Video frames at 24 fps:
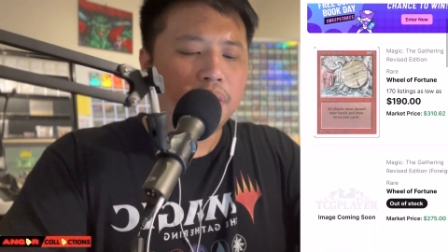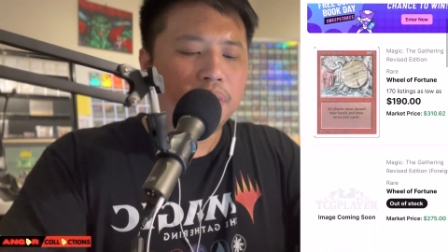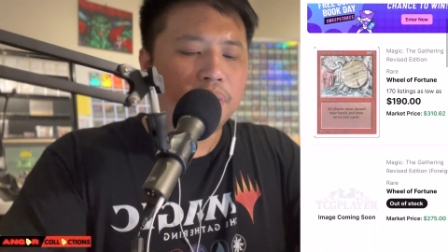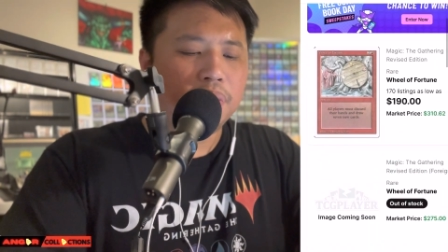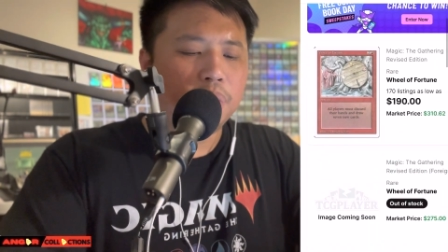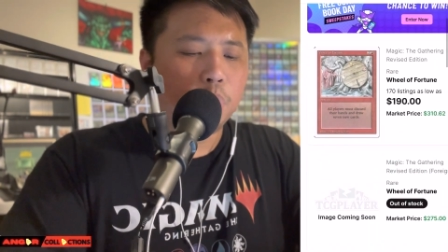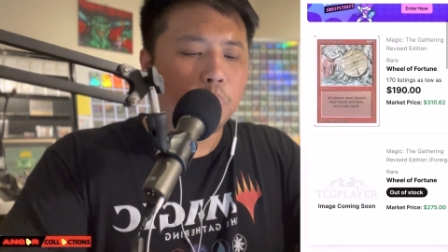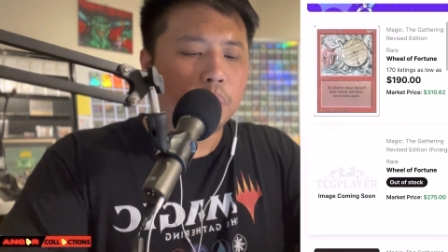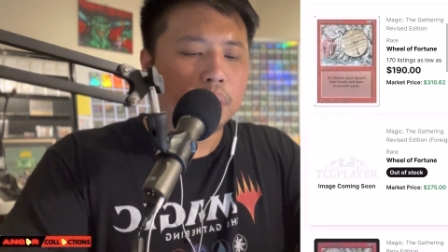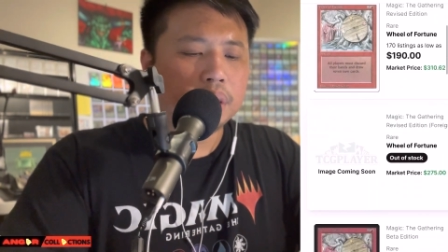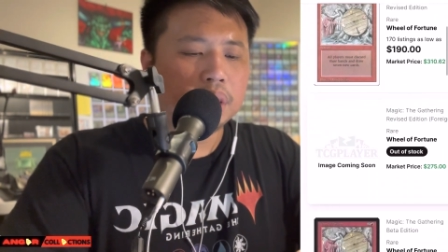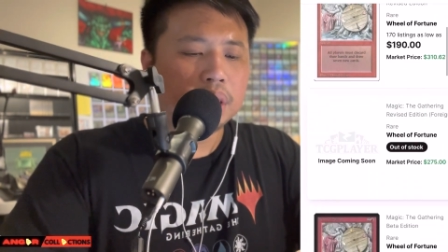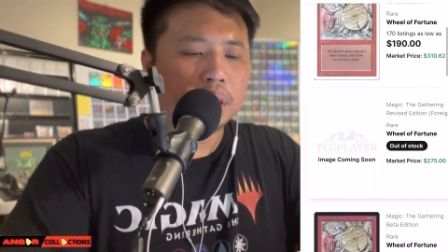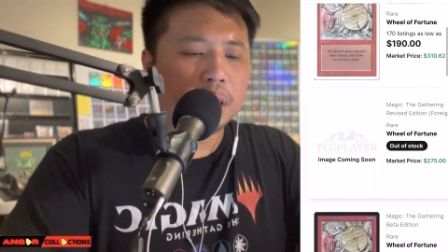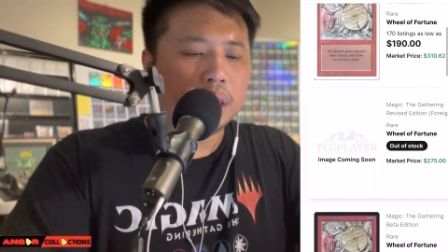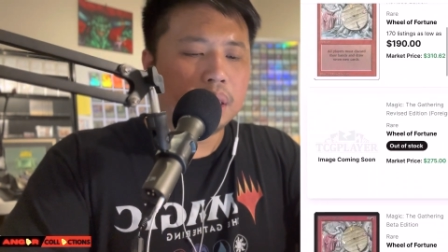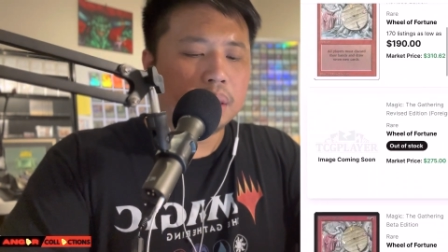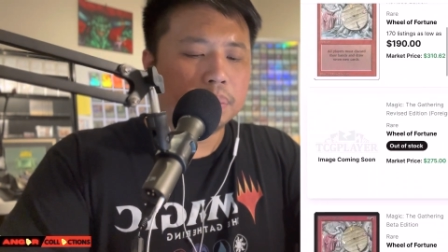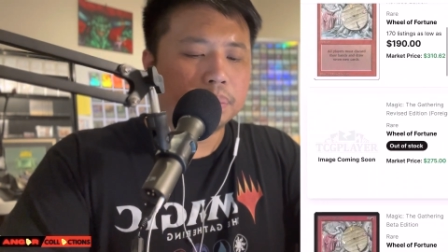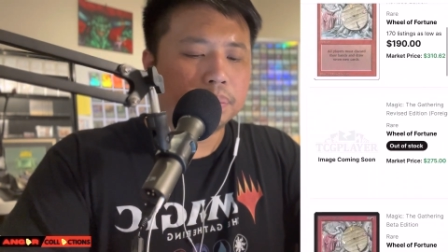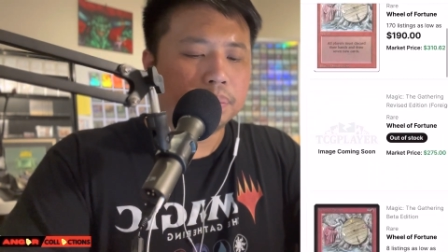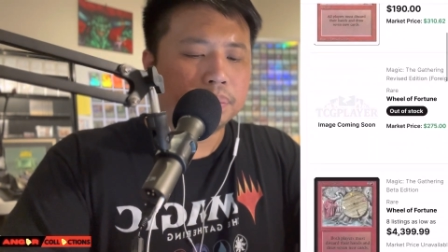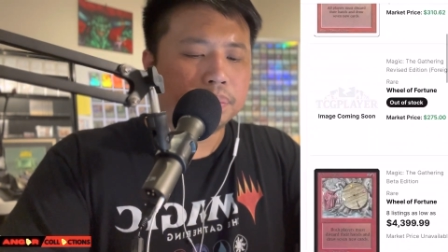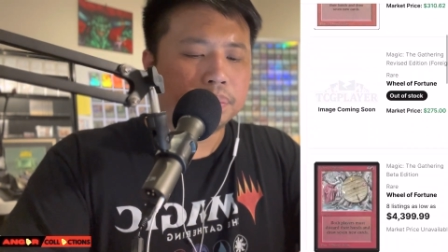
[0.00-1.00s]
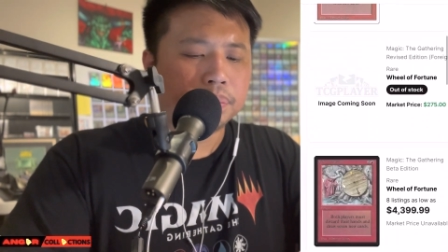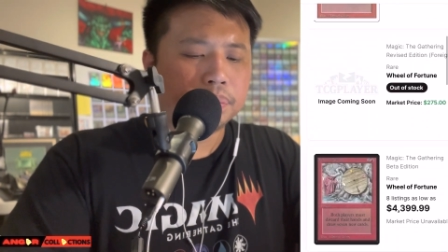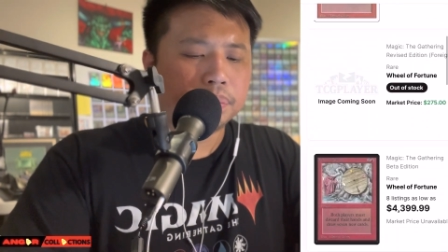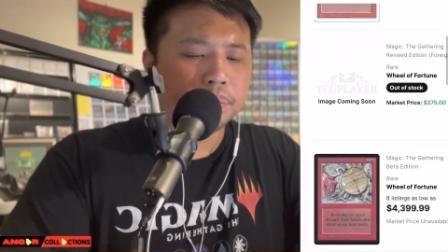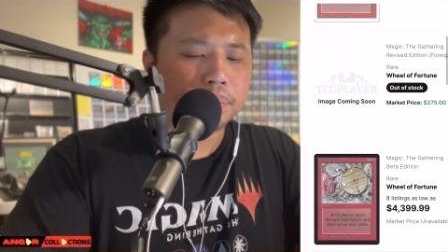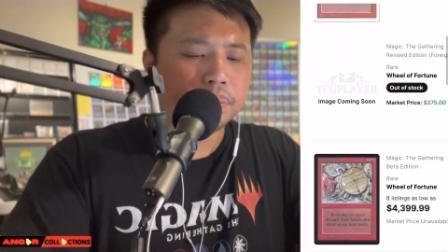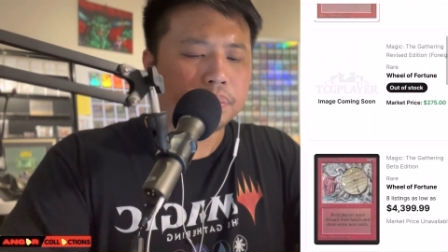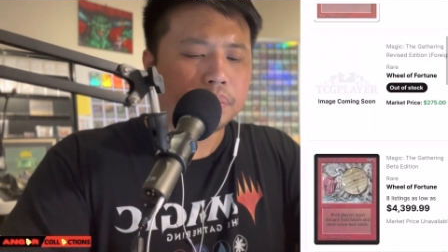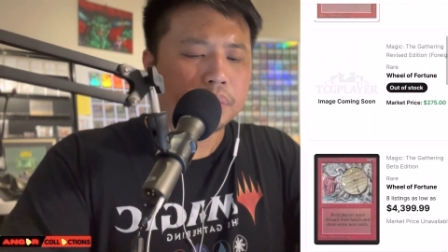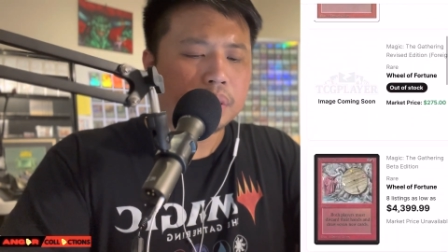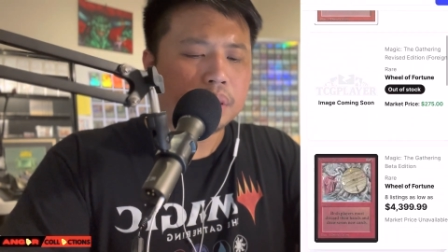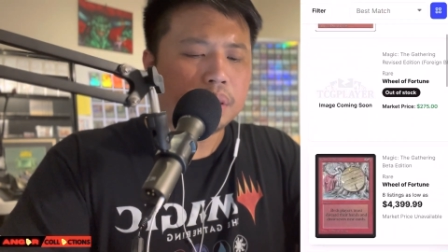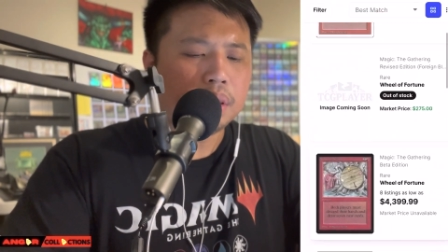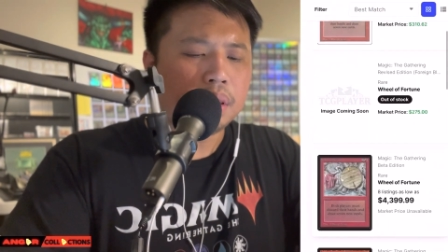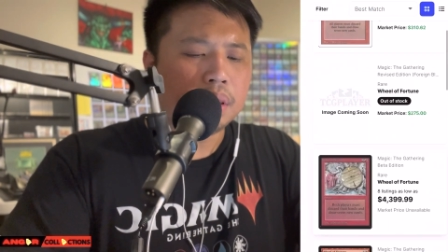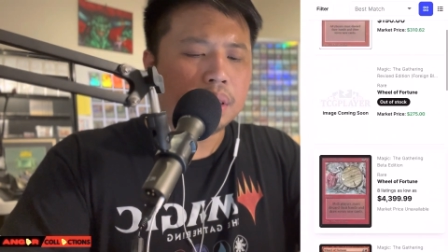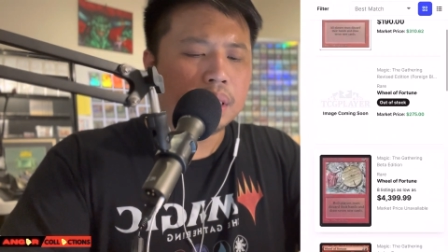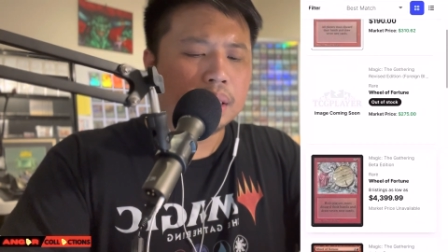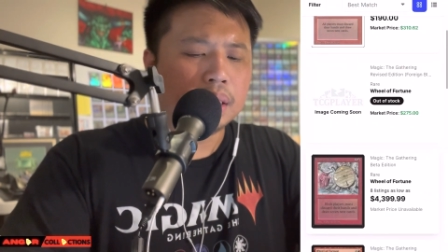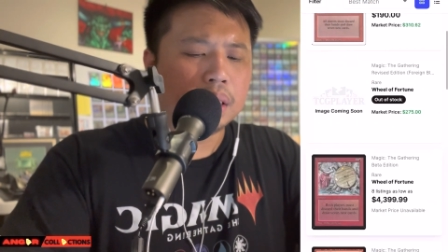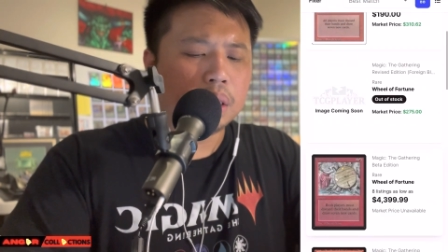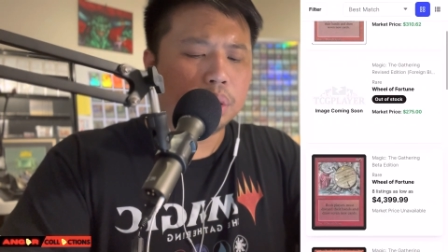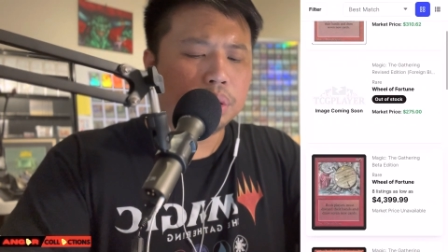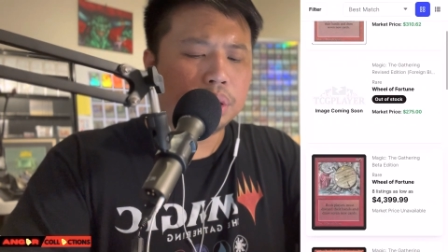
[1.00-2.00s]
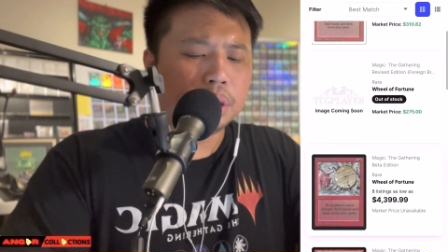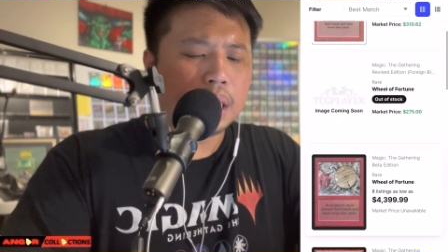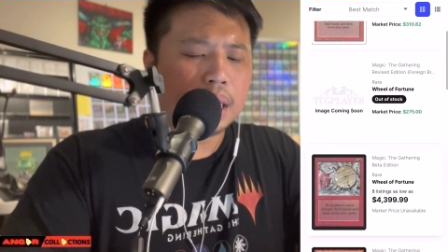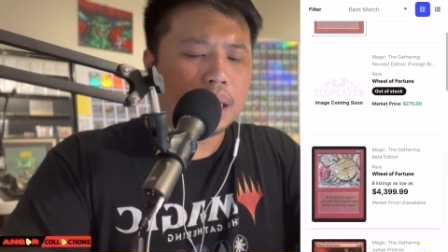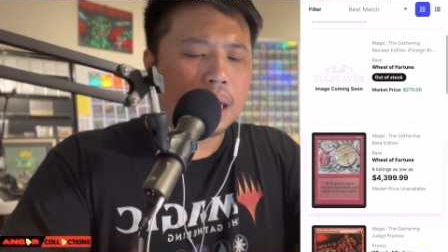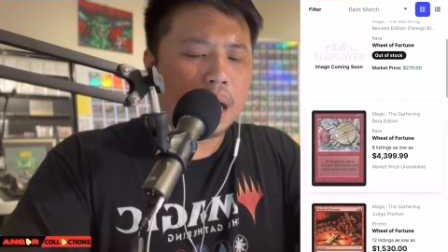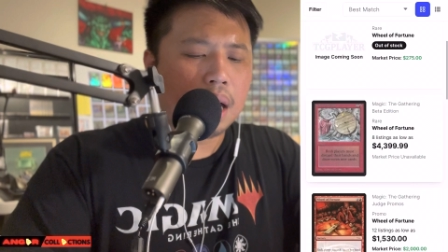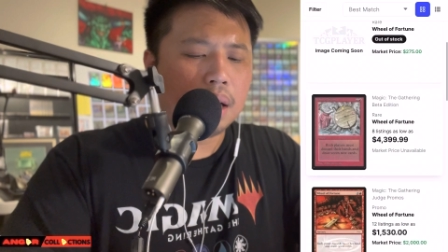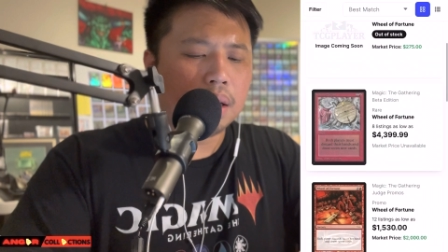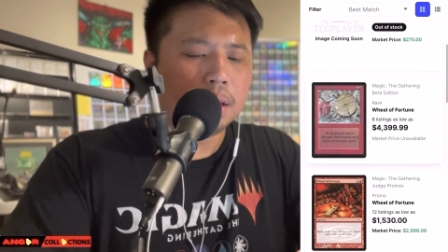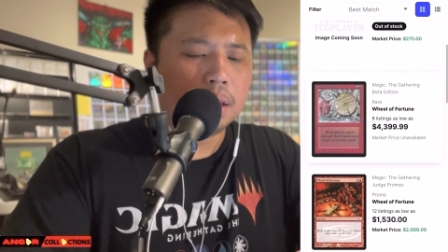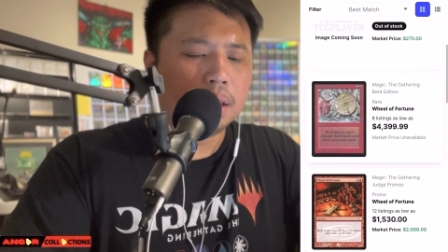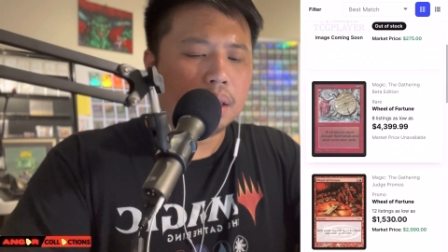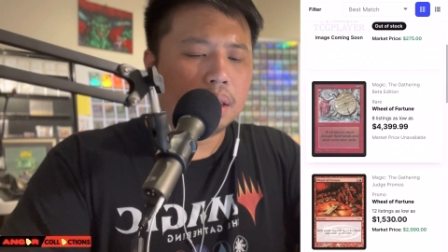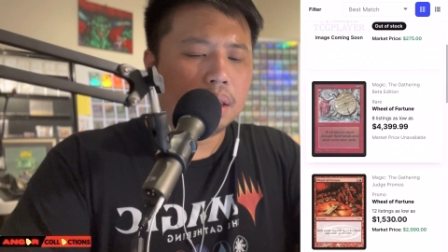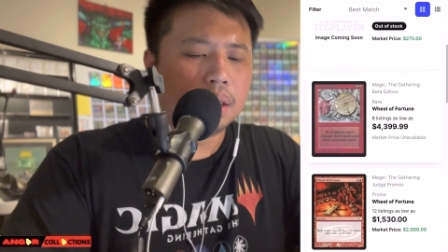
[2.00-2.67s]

Fortune, let's go check out.